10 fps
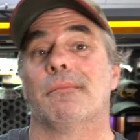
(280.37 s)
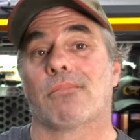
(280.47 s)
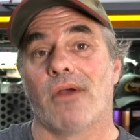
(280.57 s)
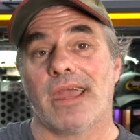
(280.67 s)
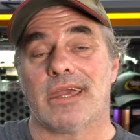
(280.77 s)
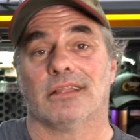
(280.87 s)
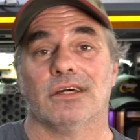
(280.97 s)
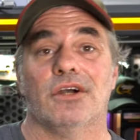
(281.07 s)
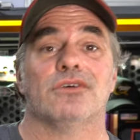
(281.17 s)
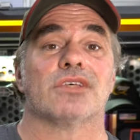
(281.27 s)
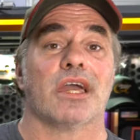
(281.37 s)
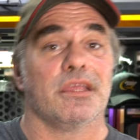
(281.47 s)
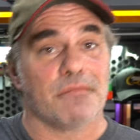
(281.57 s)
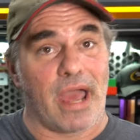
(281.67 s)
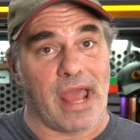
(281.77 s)
break it loose, and
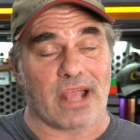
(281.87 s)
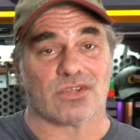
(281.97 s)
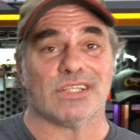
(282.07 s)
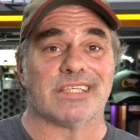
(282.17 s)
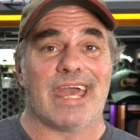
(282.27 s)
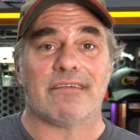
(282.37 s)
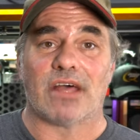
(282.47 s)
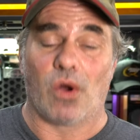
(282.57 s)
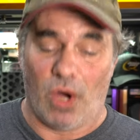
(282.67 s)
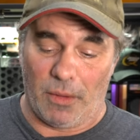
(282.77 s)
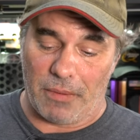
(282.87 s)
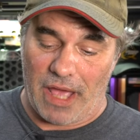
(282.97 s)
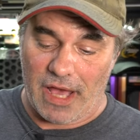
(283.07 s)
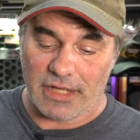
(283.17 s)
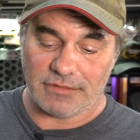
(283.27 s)
you might actually save that oil
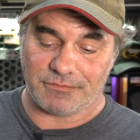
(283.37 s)
pan.